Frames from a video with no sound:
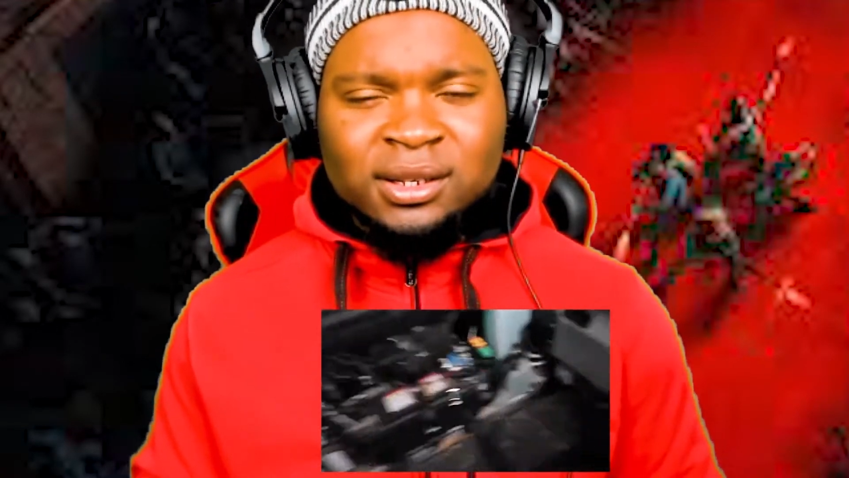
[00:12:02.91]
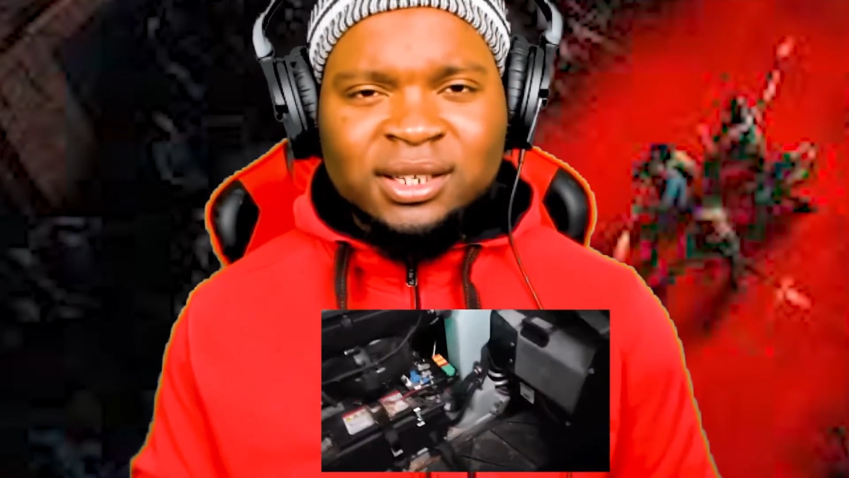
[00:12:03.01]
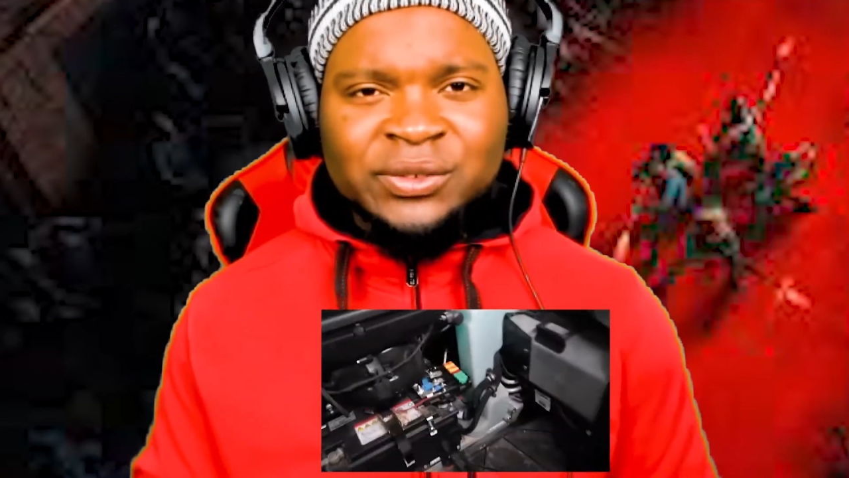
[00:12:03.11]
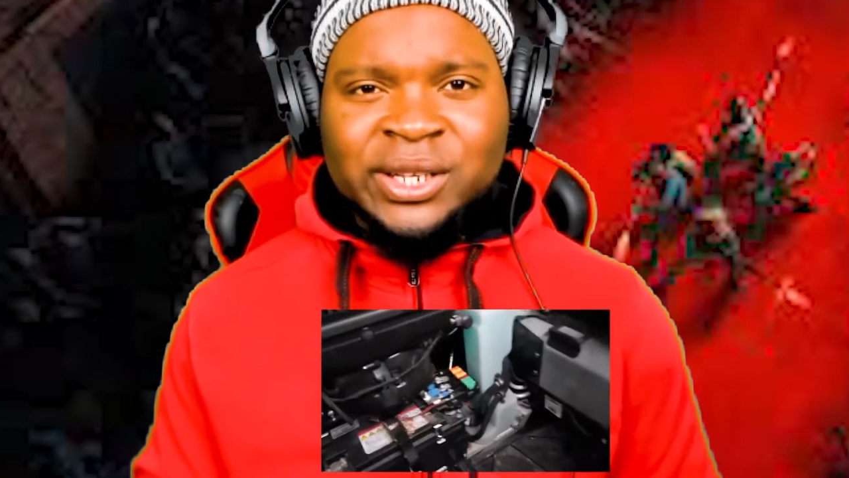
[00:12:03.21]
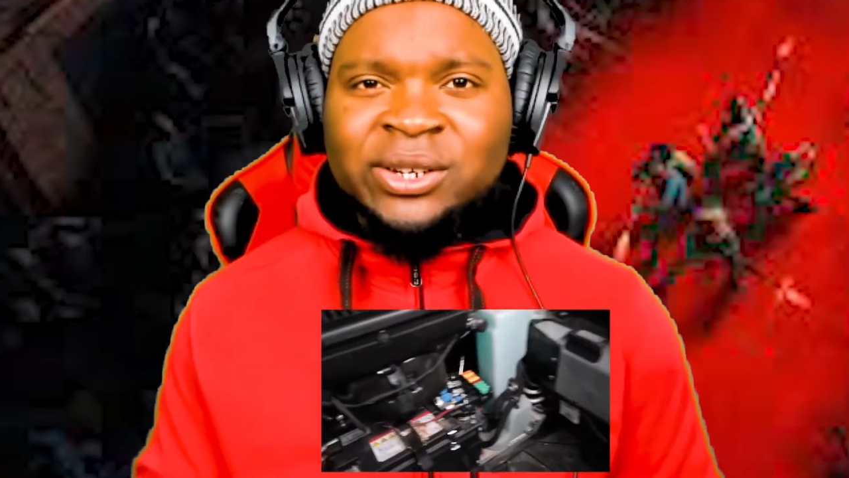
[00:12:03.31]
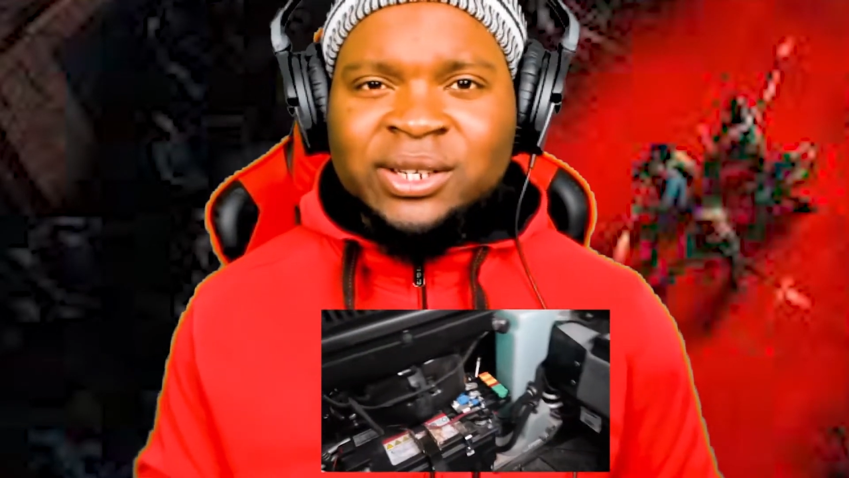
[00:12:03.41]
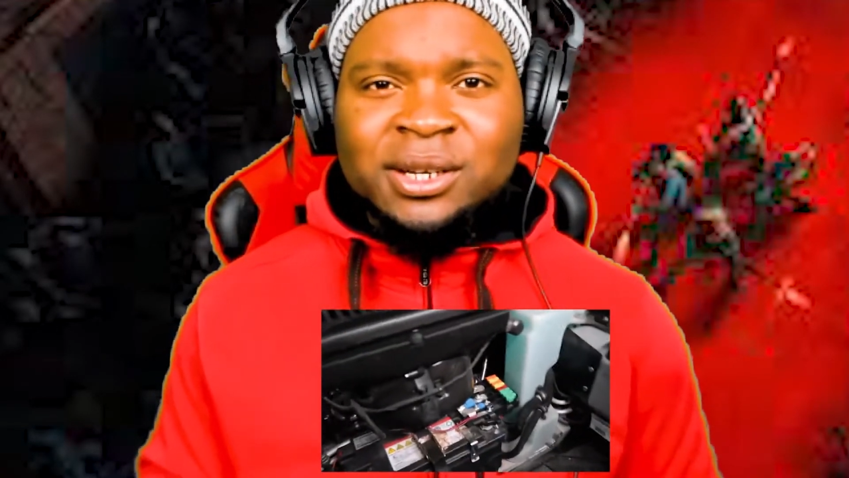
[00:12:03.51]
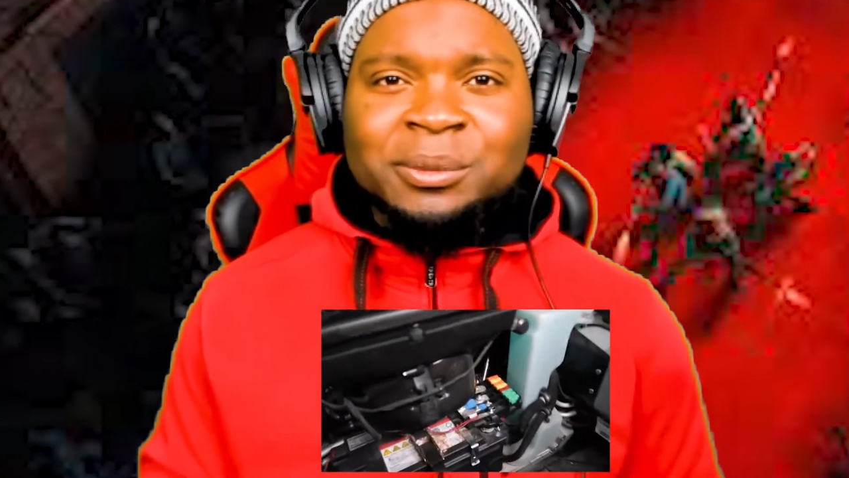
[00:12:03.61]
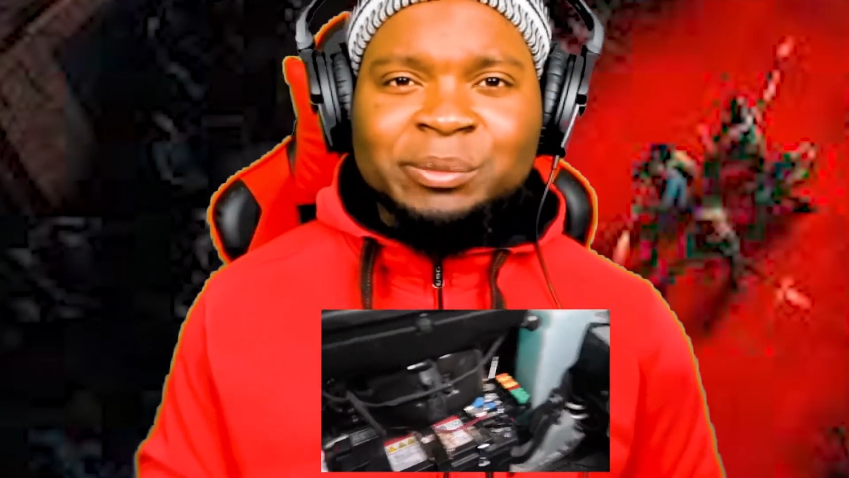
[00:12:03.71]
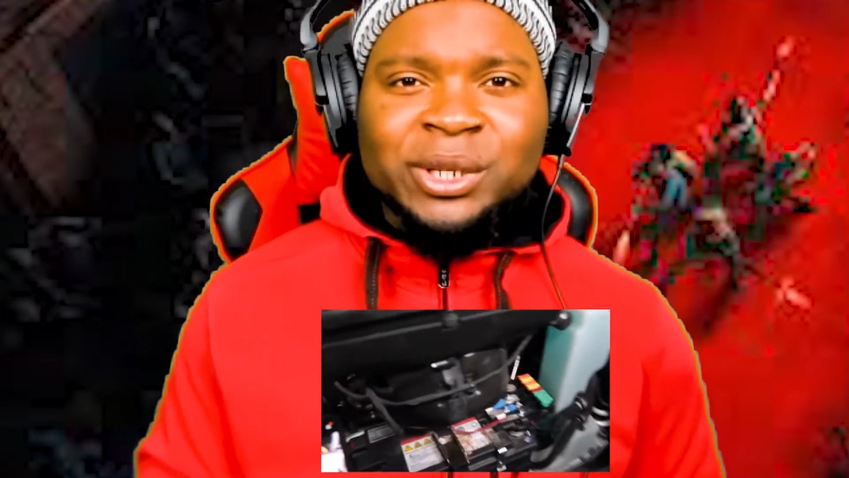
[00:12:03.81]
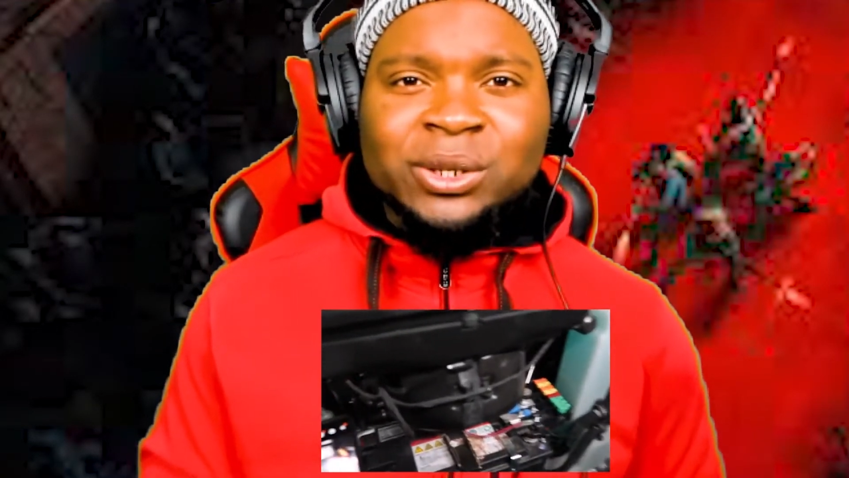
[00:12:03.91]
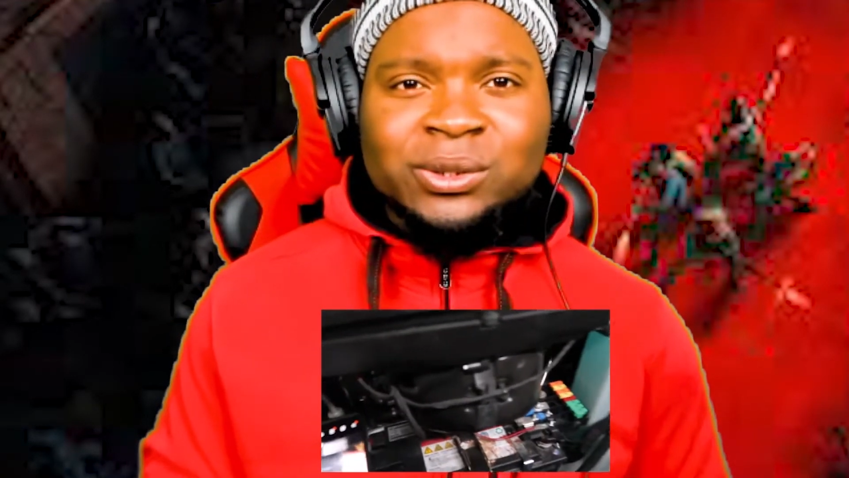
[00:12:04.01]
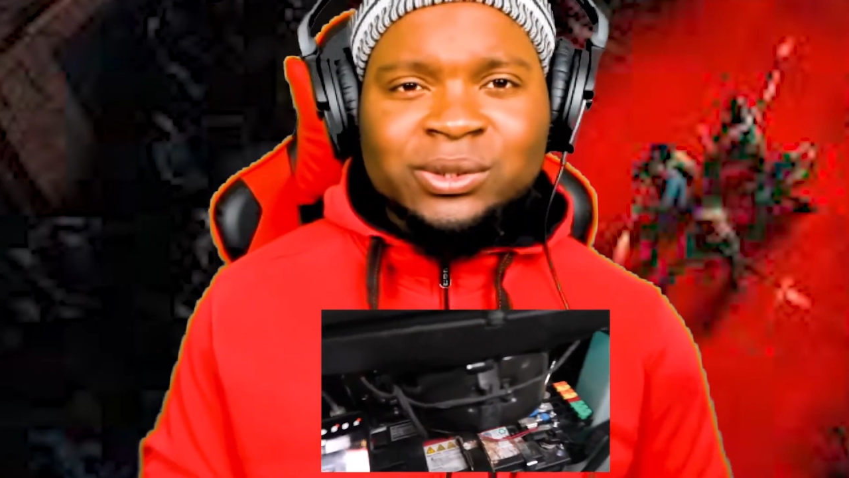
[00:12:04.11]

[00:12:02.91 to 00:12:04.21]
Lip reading: Leave it down in the comment below,